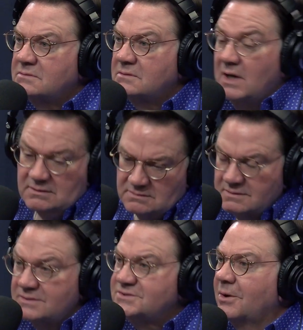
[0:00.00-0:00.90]
And
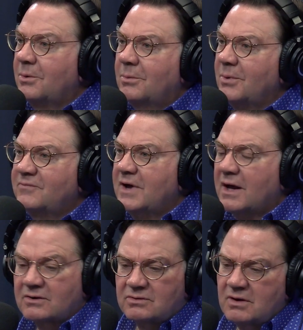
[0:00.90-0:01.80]
so we've got
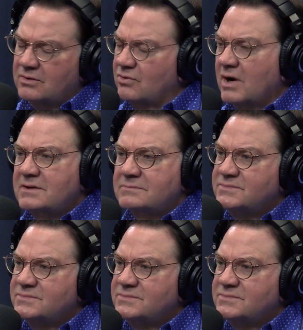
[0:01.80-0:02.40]
a great